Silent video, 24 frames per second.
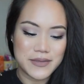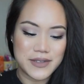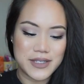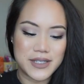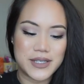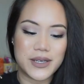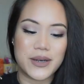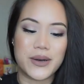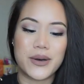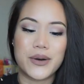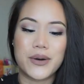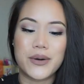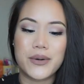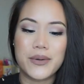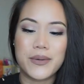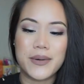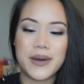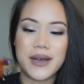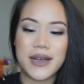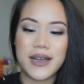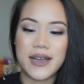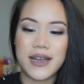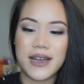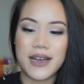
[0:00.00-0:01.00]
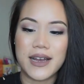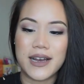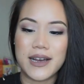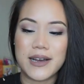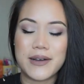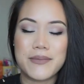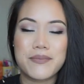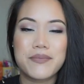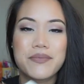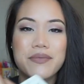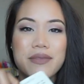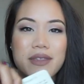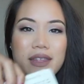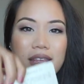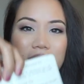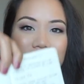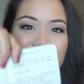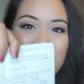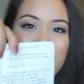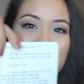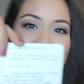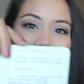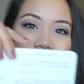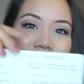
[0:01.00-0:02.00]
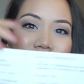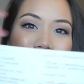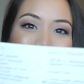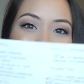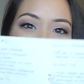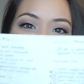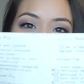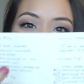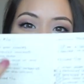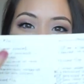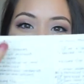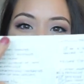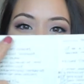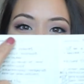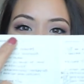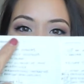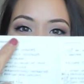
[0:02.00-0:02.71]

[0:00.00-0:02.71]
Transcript: So in them you can